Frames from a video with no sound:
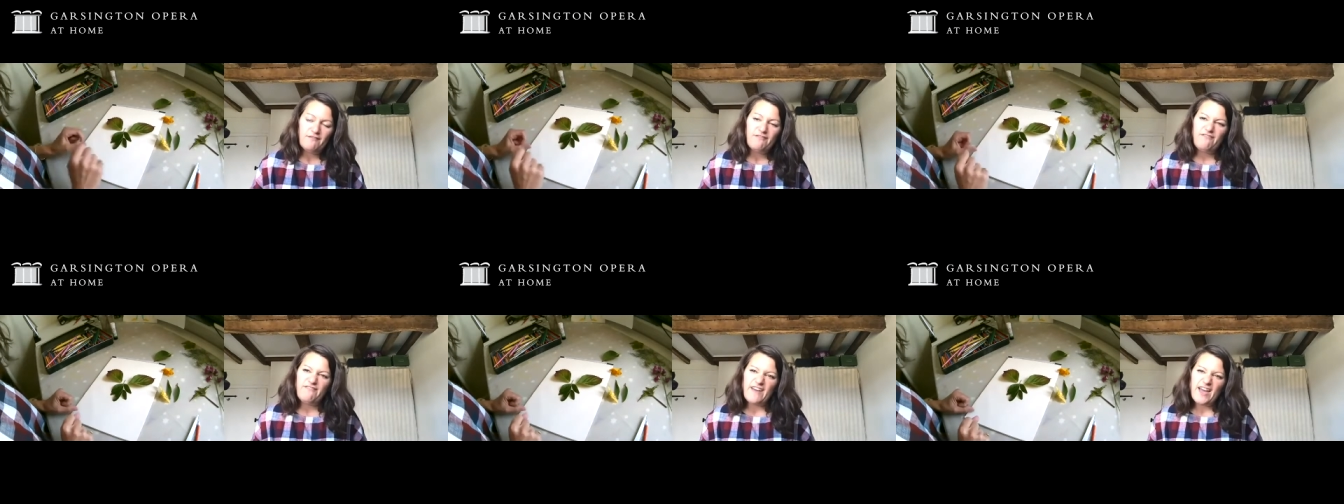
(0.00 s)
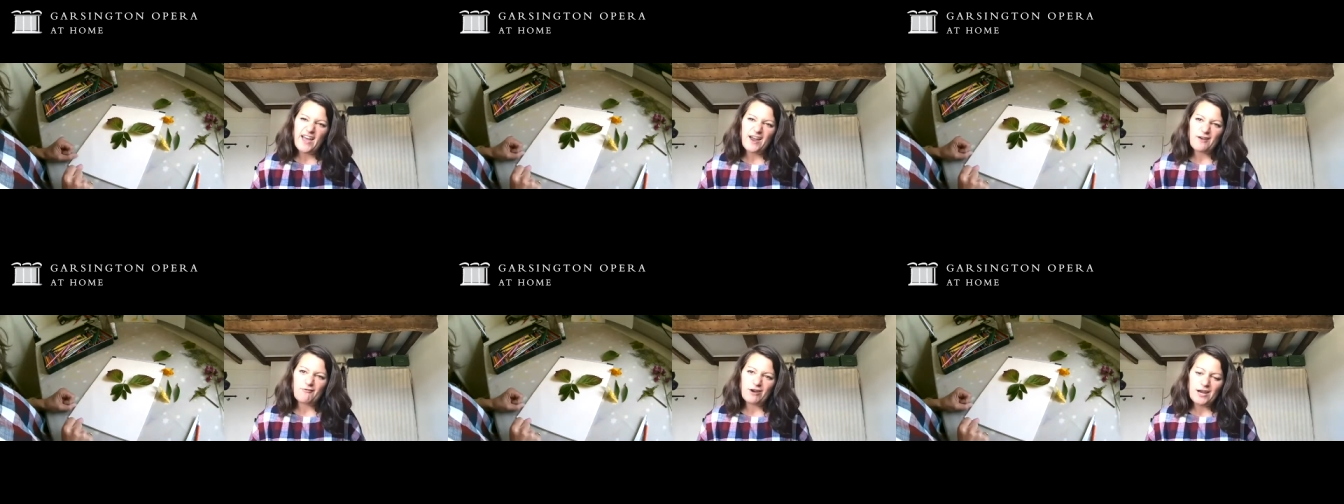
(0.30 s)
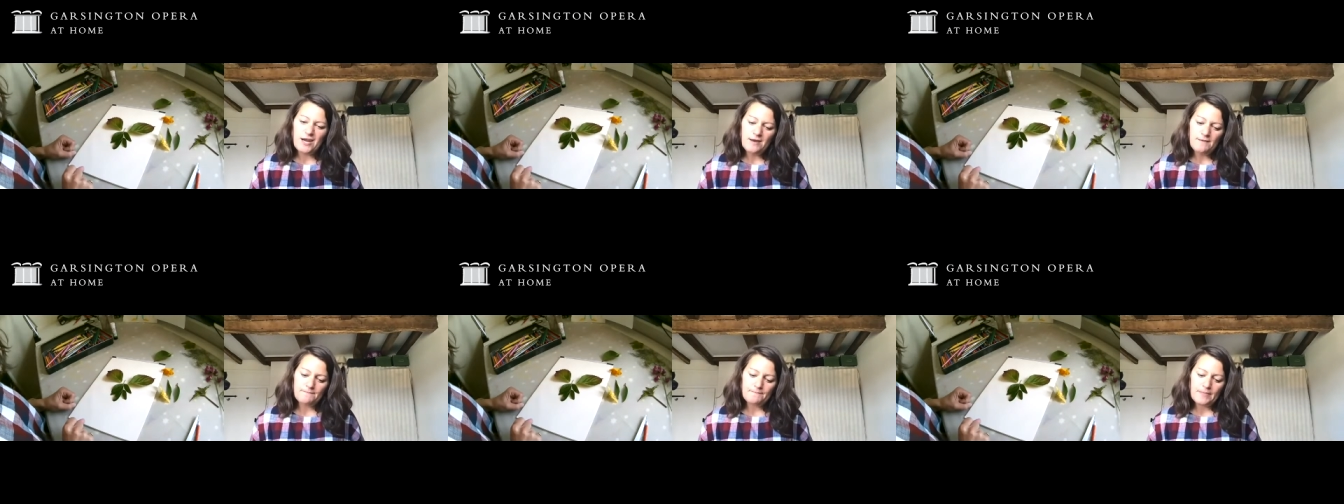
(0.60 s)
fairy.
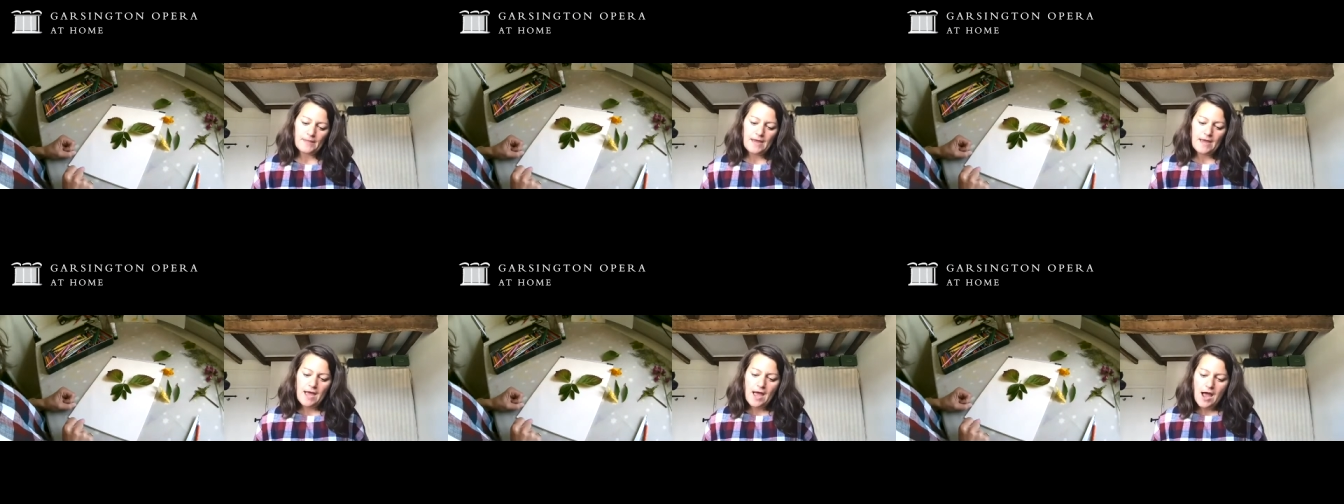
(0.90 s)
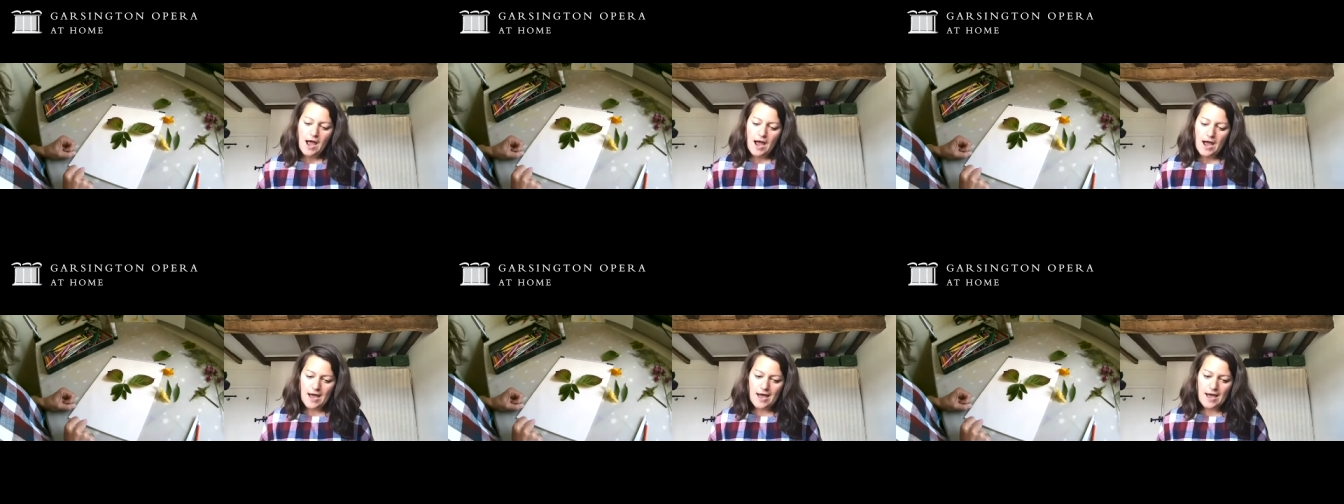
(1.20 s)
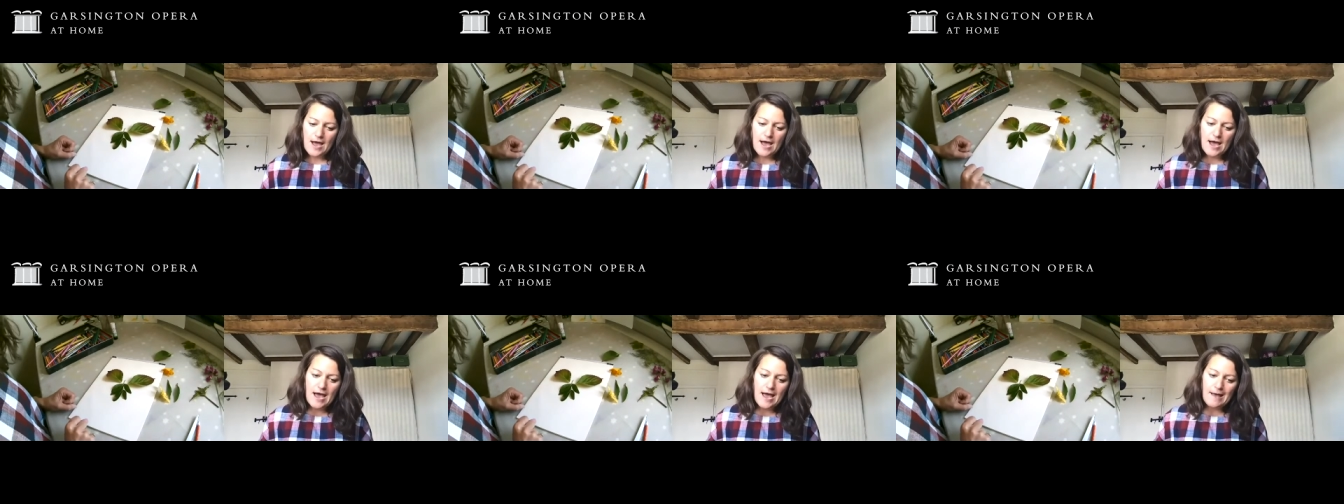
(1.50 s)

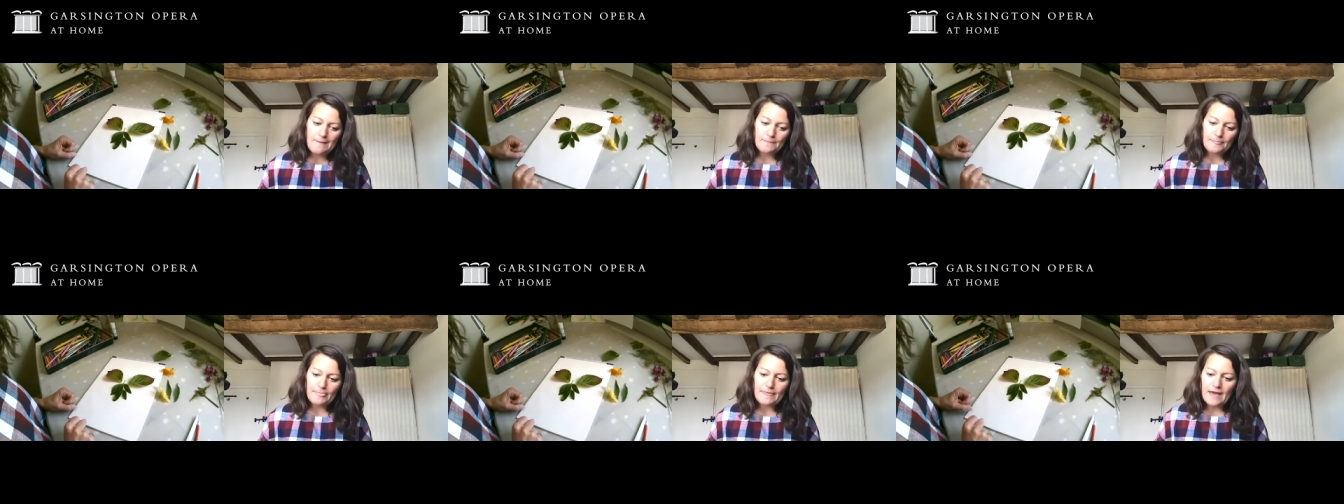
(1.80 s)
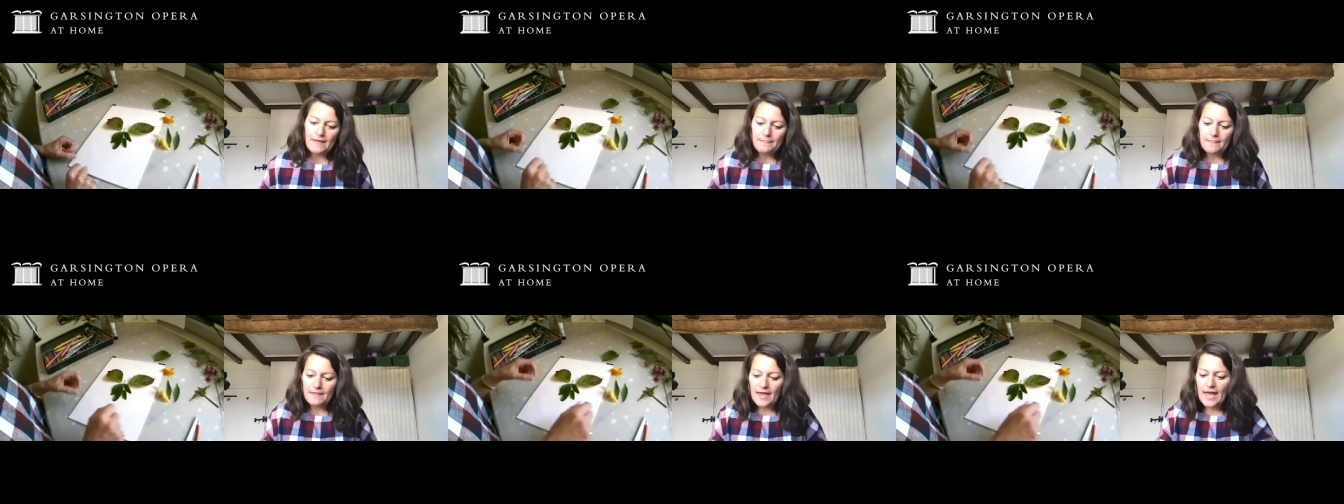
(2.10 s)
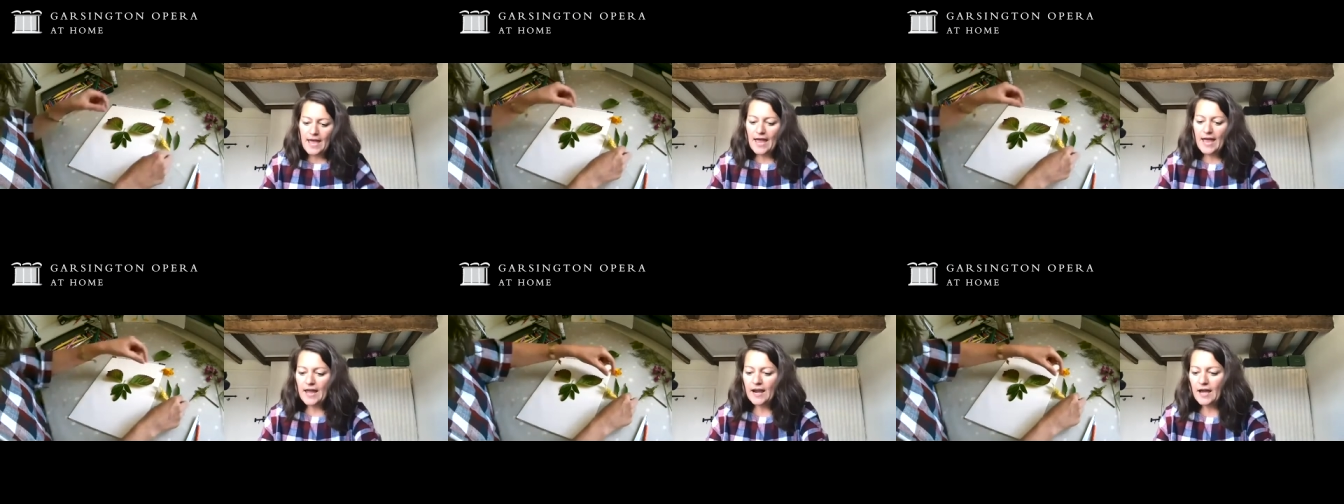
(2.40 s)
Um, and
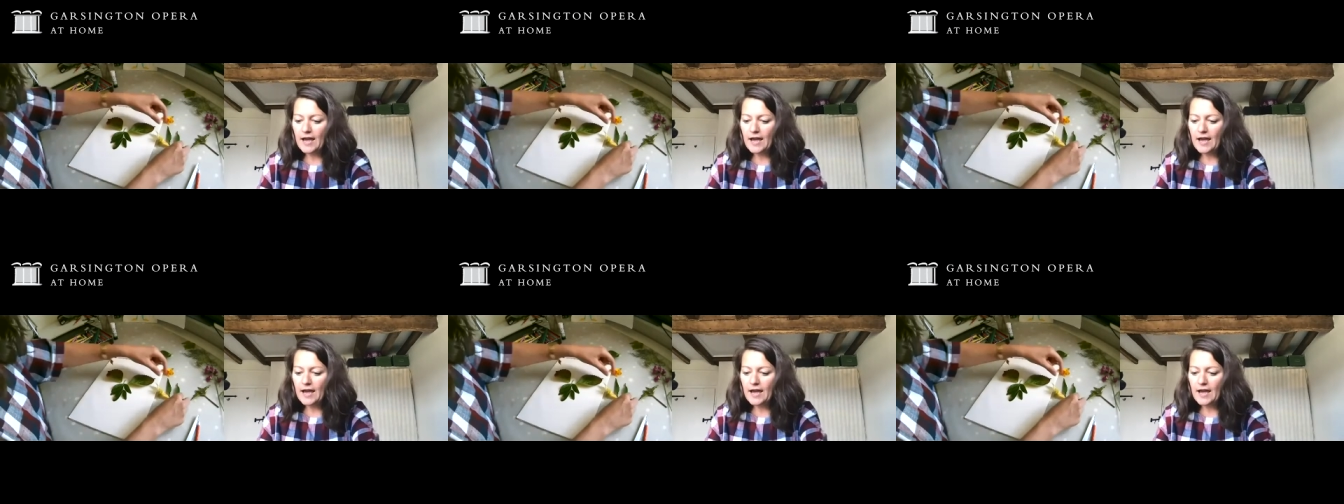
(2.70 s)
then